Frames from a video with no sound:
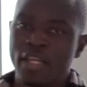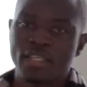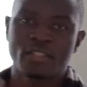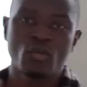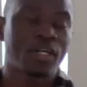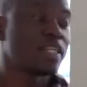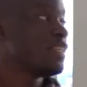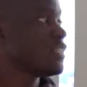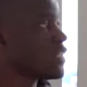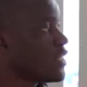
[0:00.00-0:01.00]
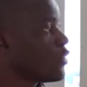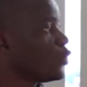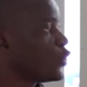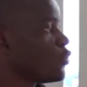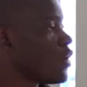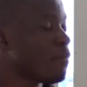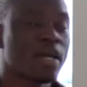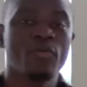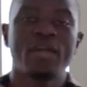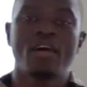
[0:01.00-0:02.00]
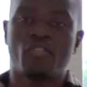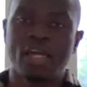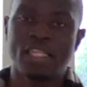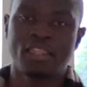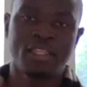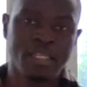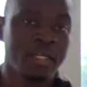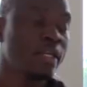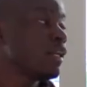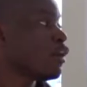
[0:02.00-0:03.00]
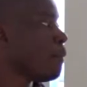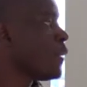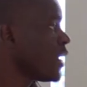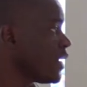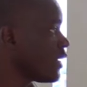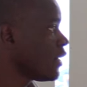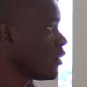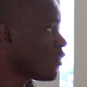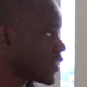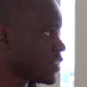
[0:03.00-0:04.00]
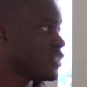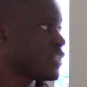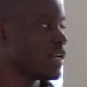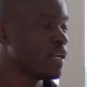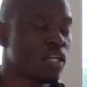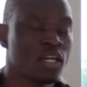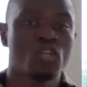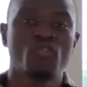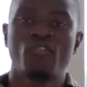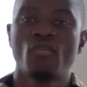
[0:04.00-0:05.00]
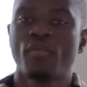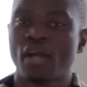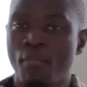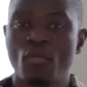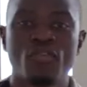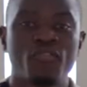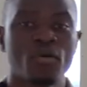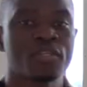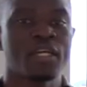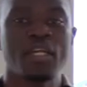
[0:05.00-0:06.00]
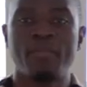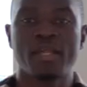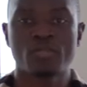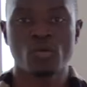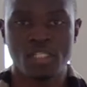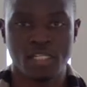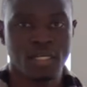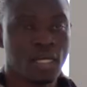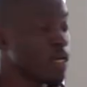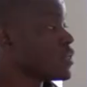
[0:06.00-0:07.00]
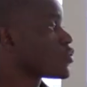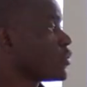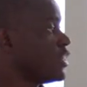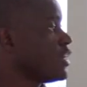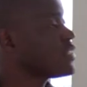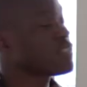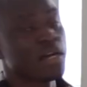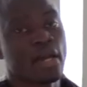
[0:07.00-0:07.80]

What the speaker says: let's look at these are the equation whereby we have ethene burning in oxygen to form carbon dioxide plus water. So this is a